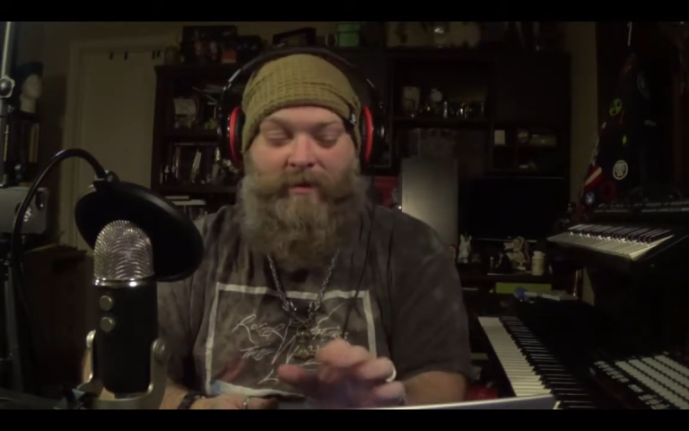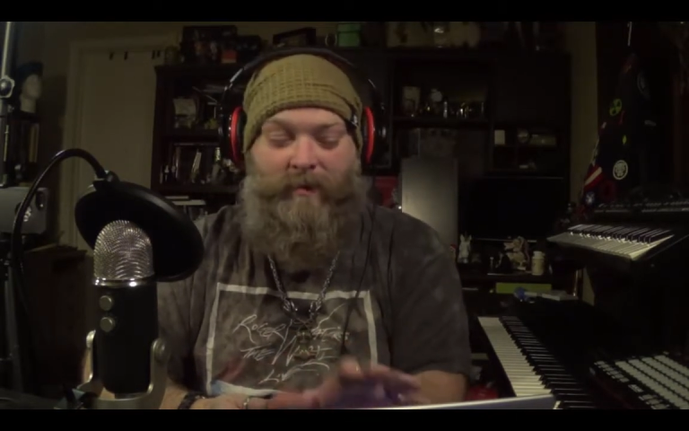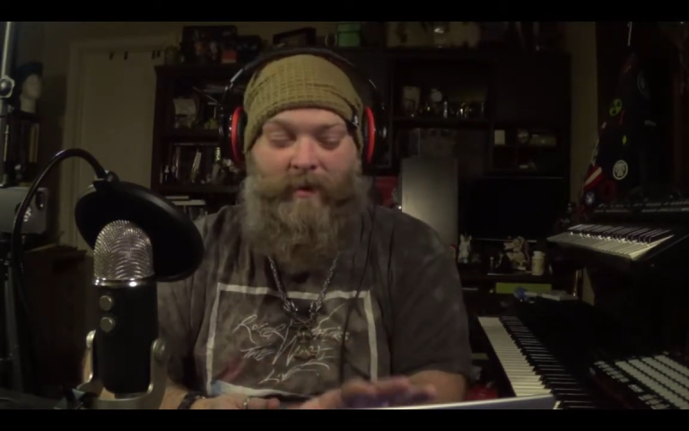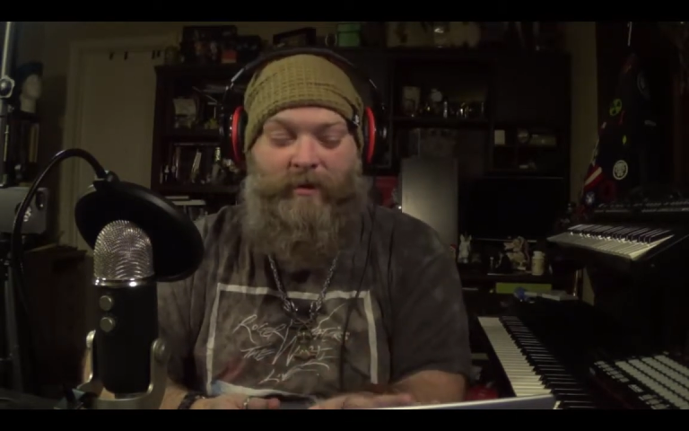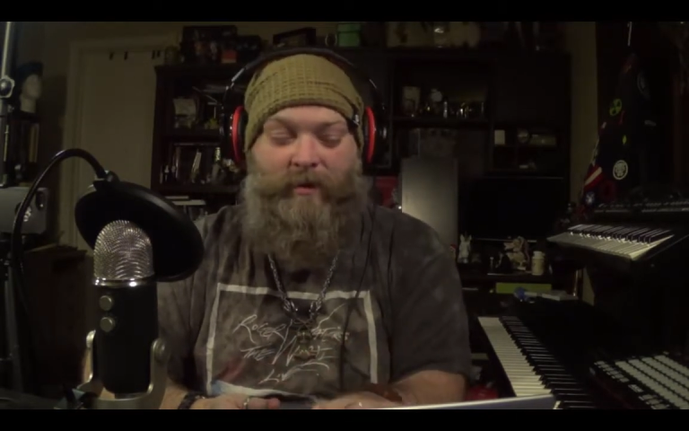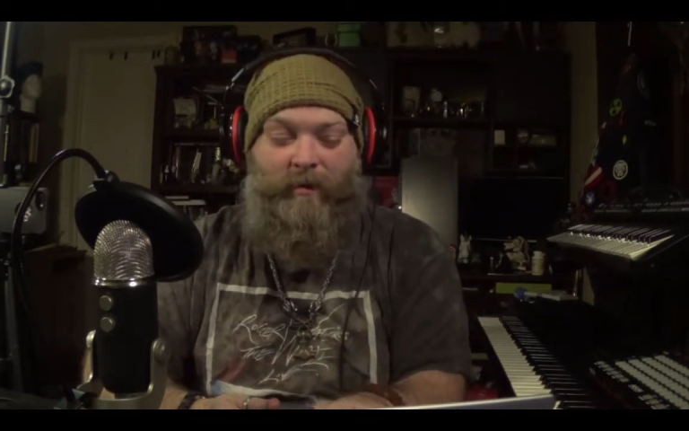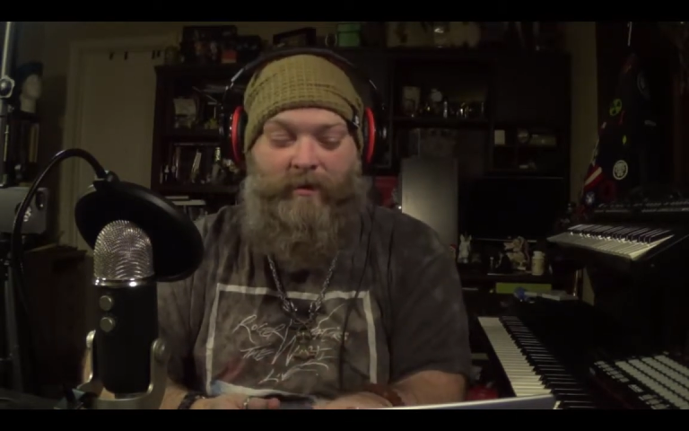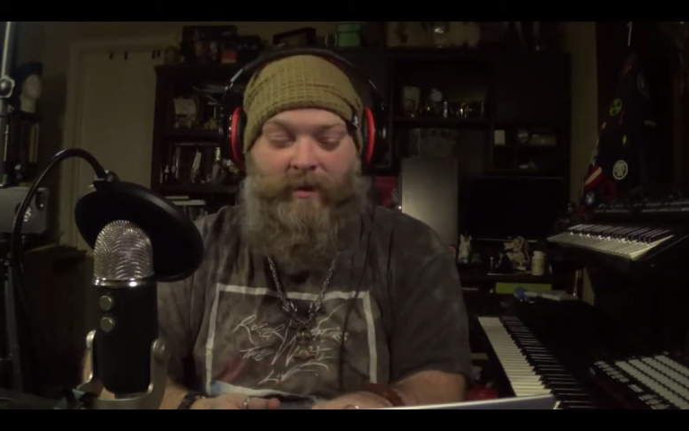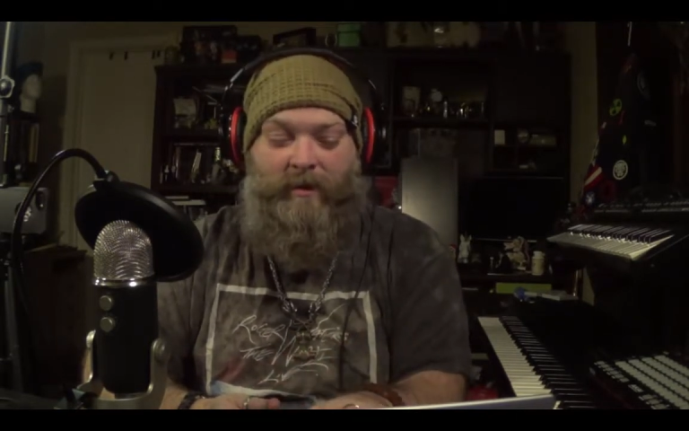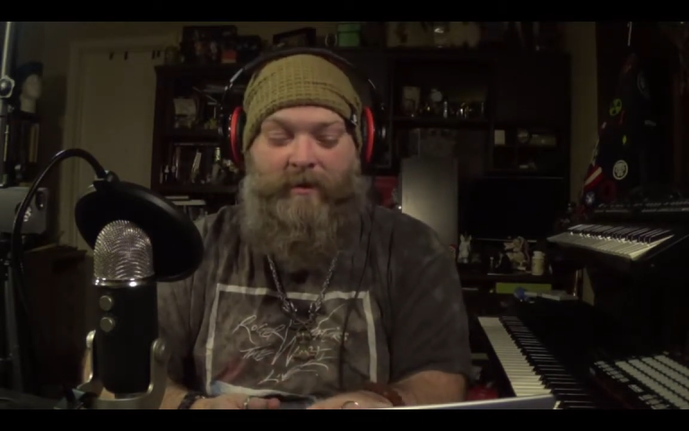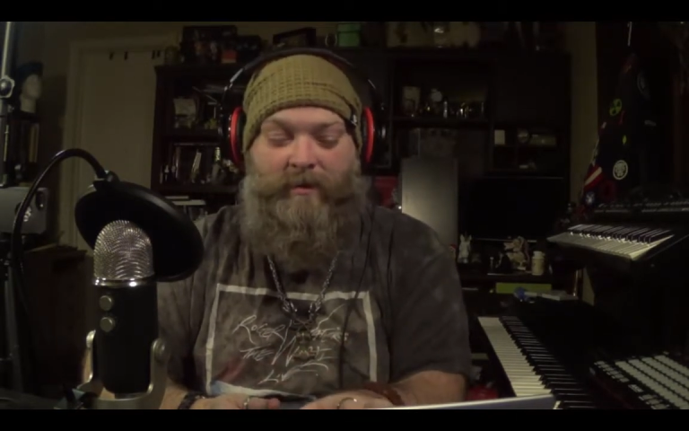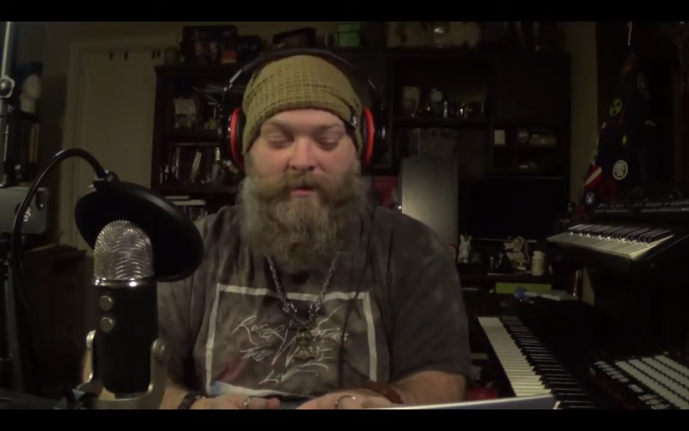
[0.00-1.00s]
especially once
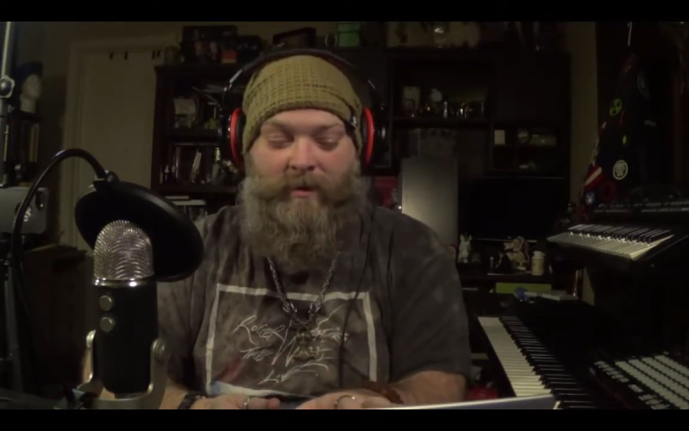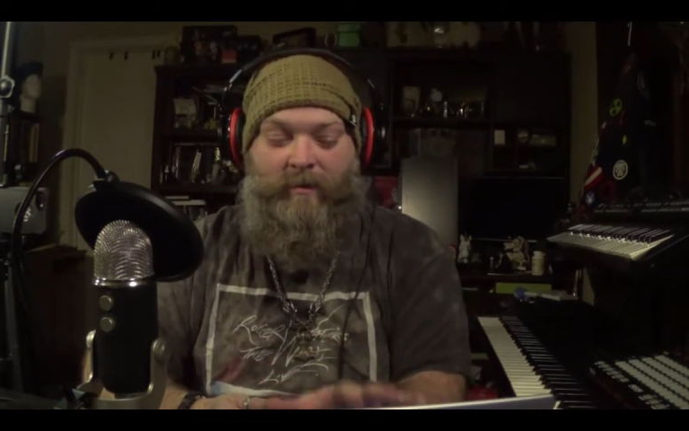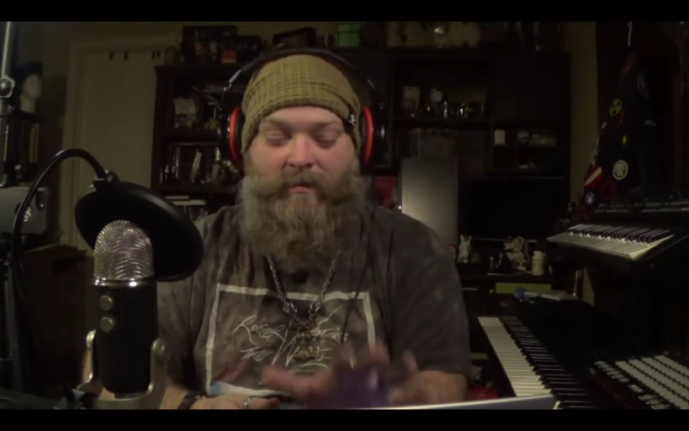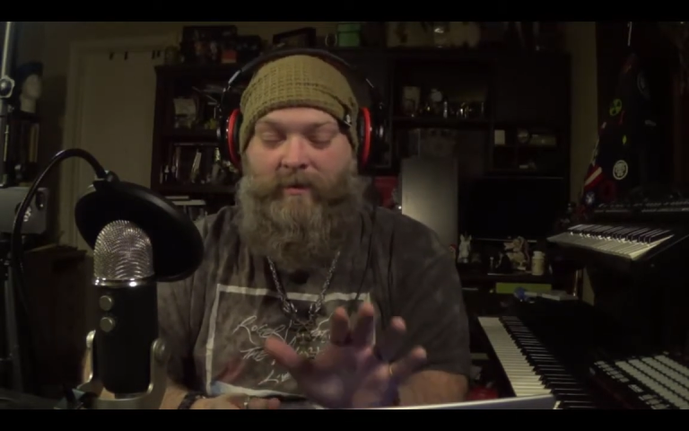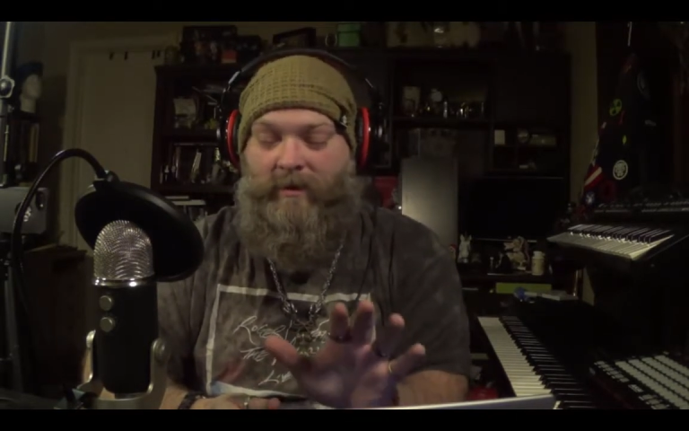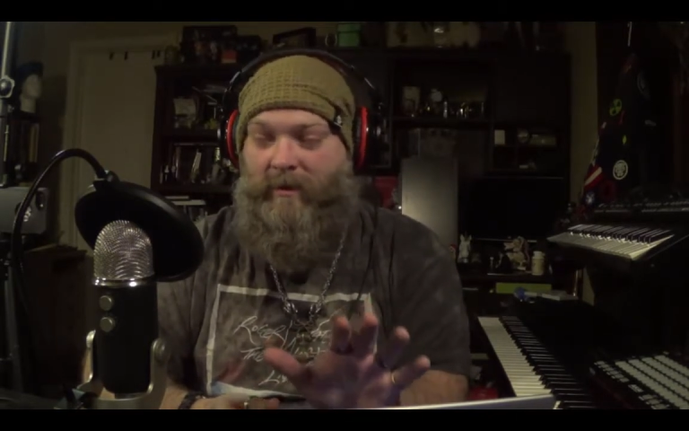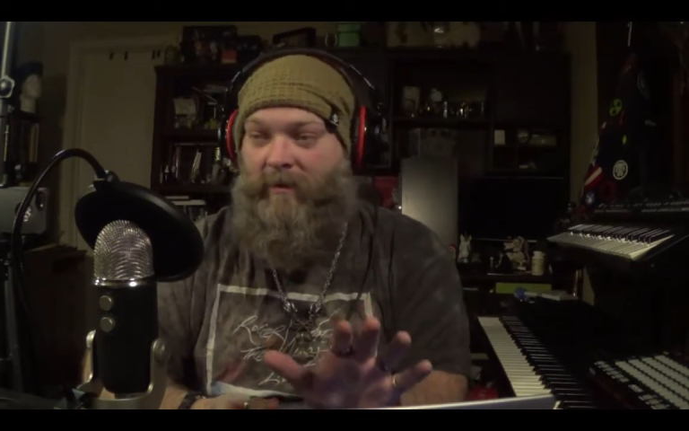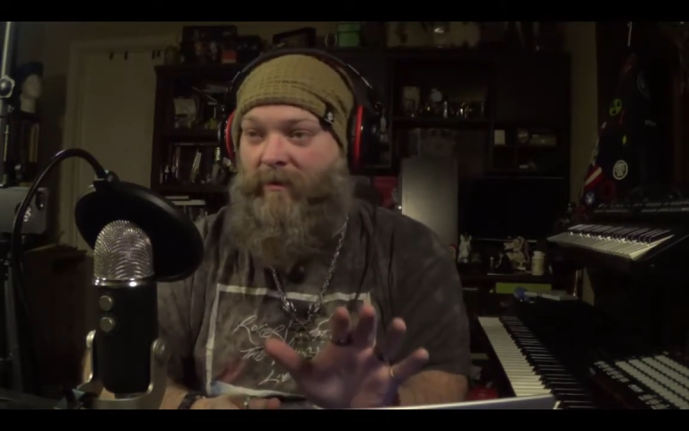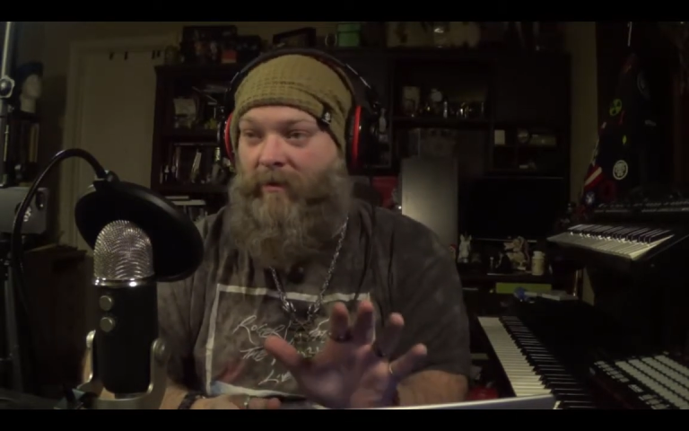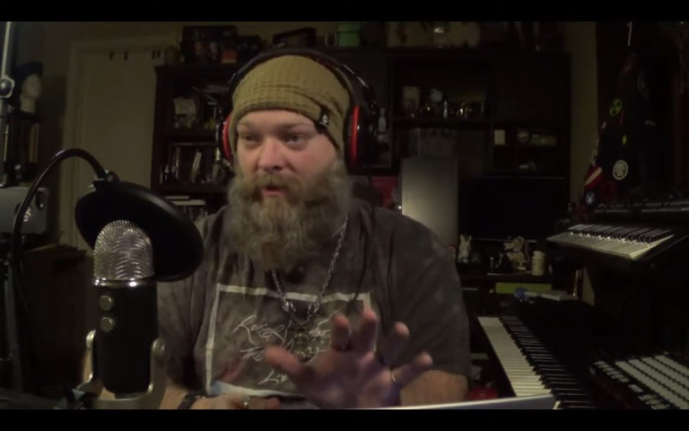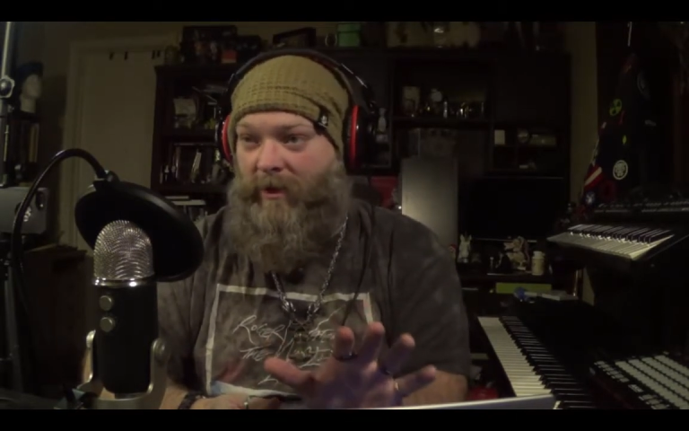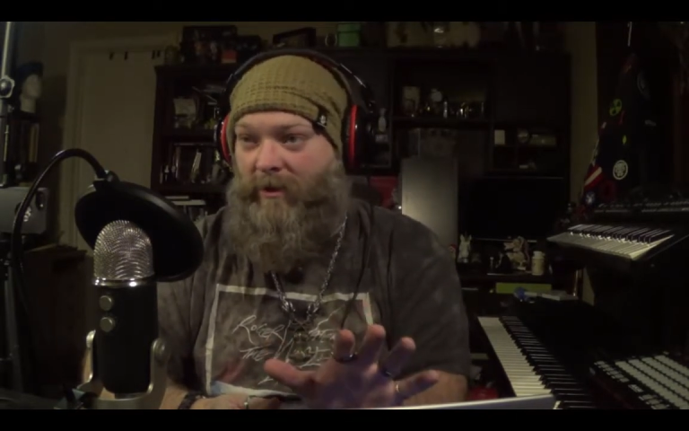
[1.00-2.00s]
I did some
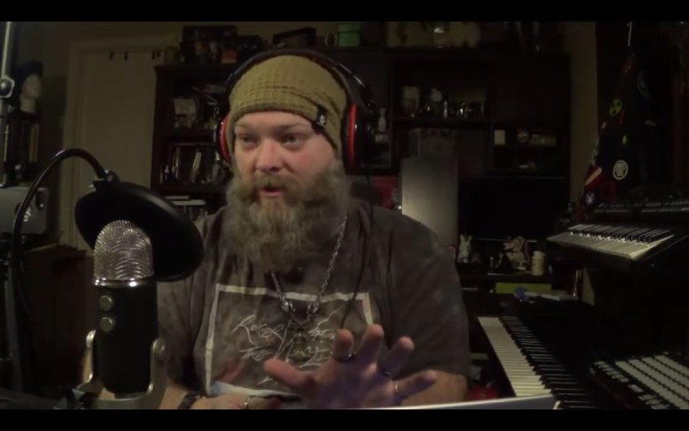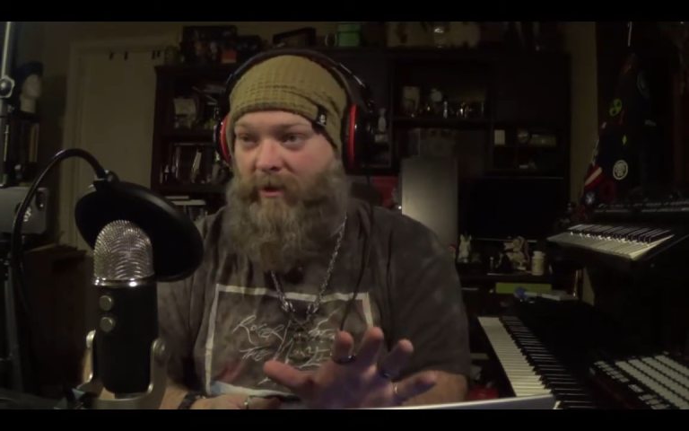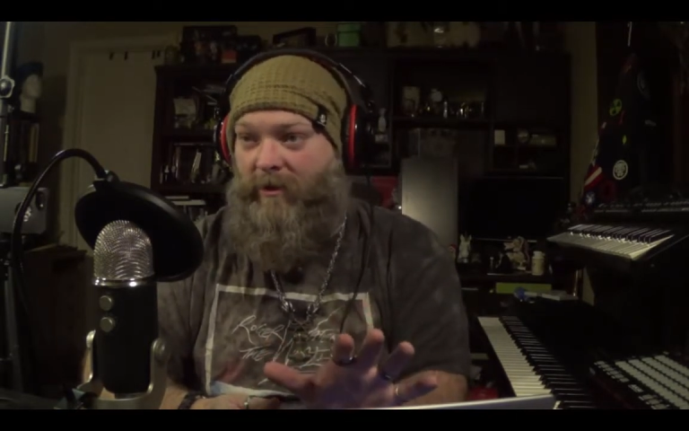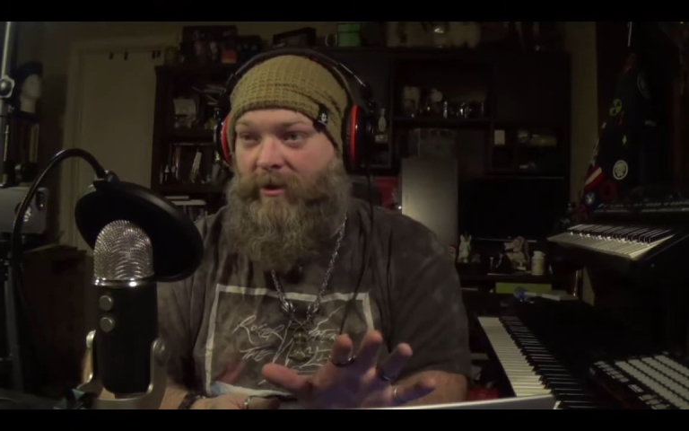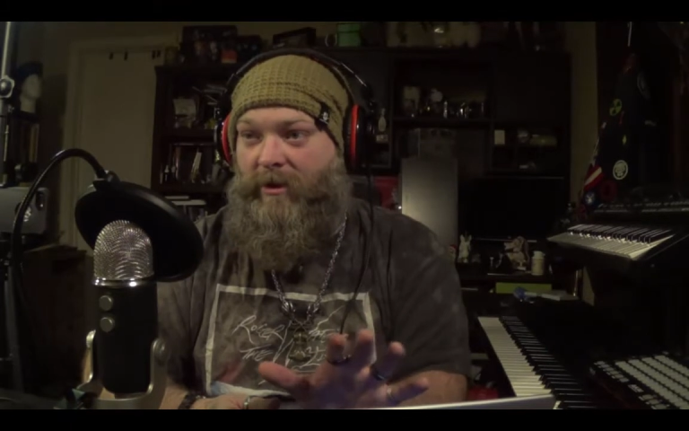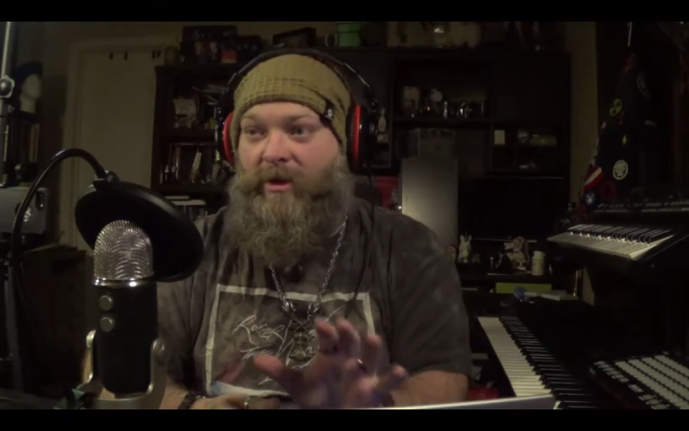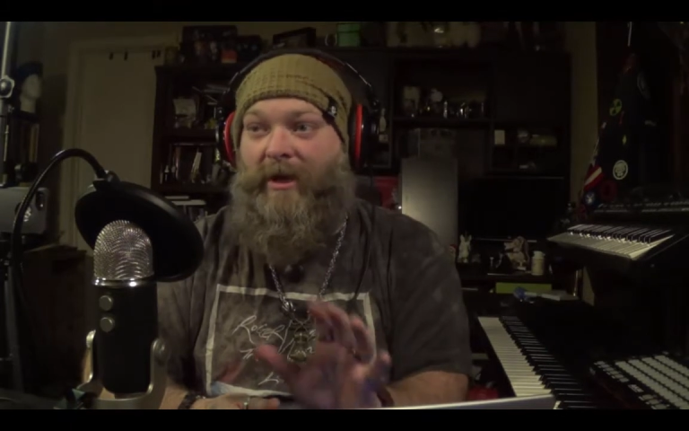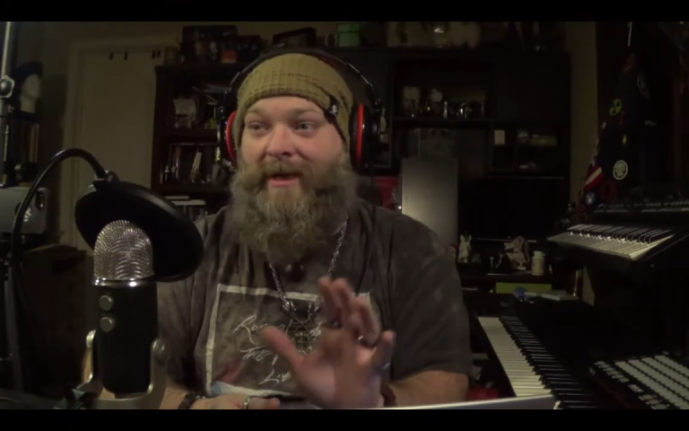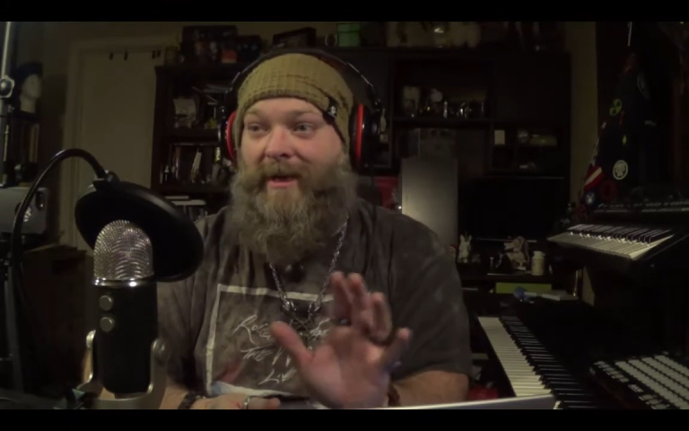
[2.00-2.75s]
some research and in,